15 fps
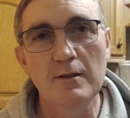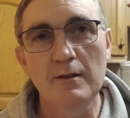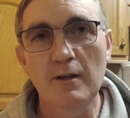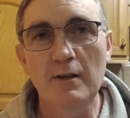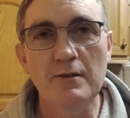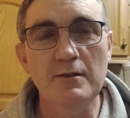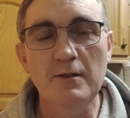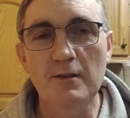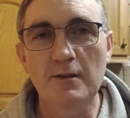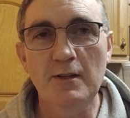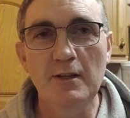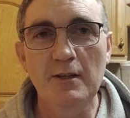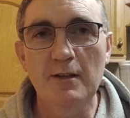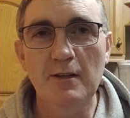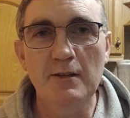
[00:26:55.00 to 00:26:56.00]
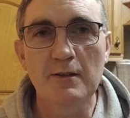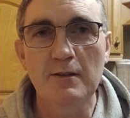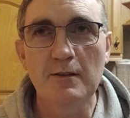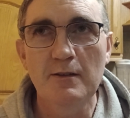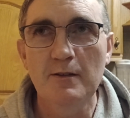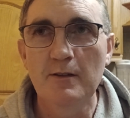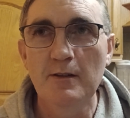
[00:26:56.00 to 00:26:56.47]
has not
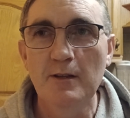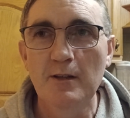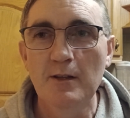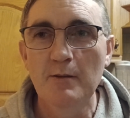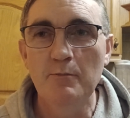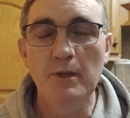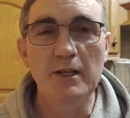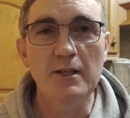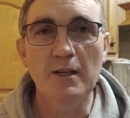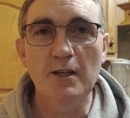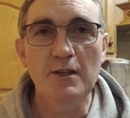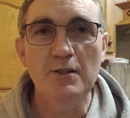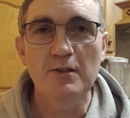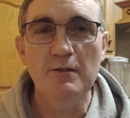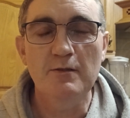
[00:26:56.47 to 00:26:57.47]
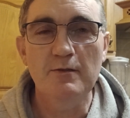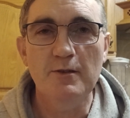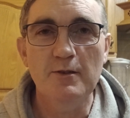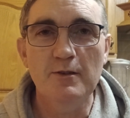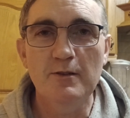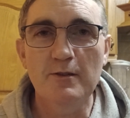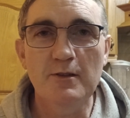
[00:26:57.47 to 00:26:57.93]
taken medication
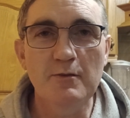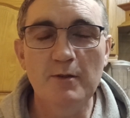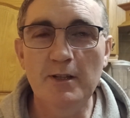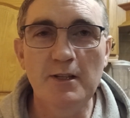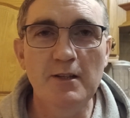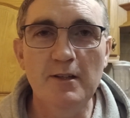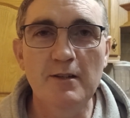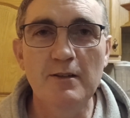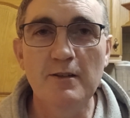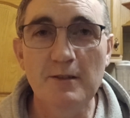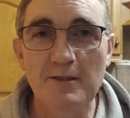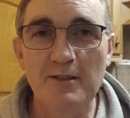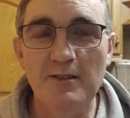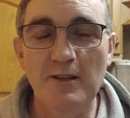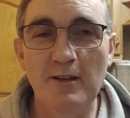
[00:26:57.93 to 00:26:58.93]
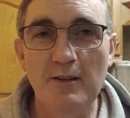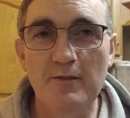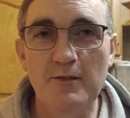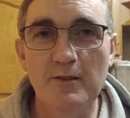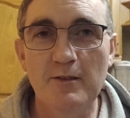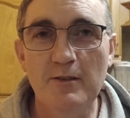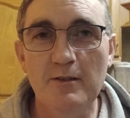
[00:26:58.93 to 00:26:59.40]
for 20 years
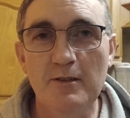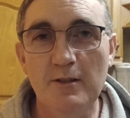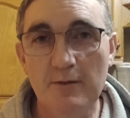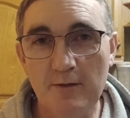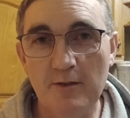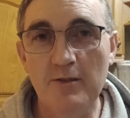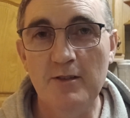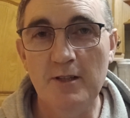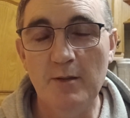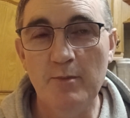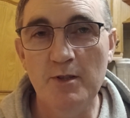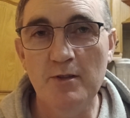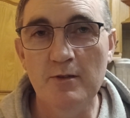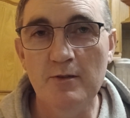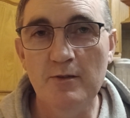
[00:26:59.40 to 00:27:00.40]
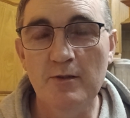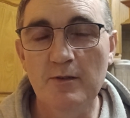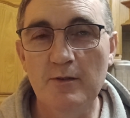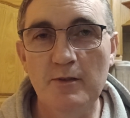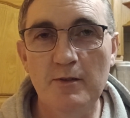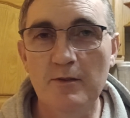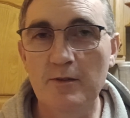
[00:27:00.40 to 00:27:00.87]
after their first episode,
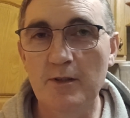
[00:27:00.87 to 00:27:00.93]
they